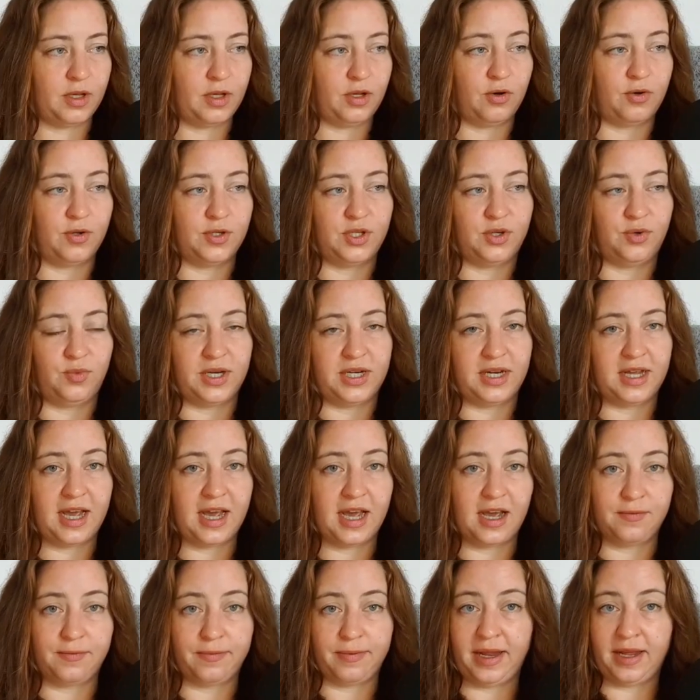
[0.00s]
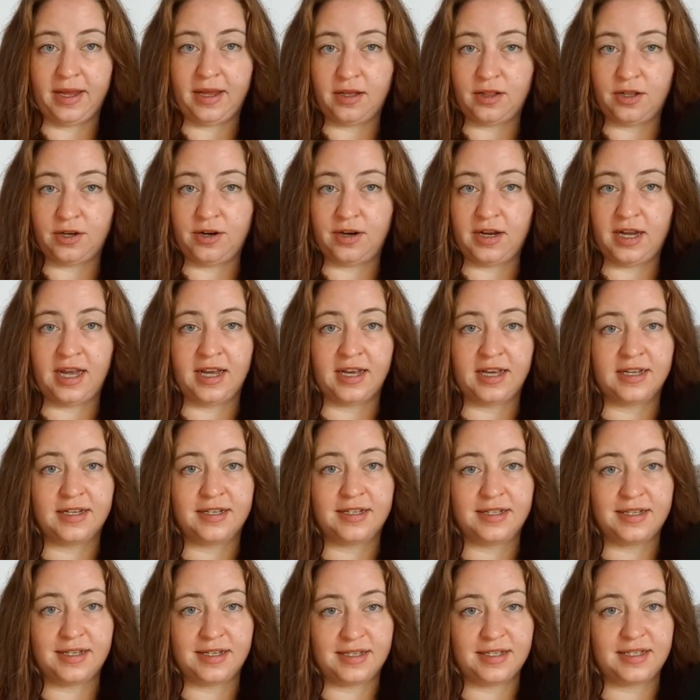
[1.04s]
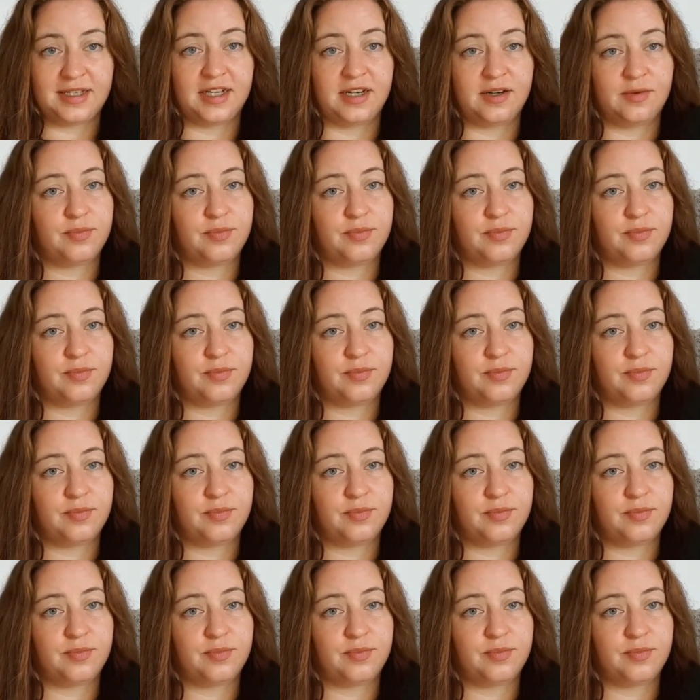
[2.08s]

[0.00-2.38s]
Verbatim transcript: You also want to have regular and consistent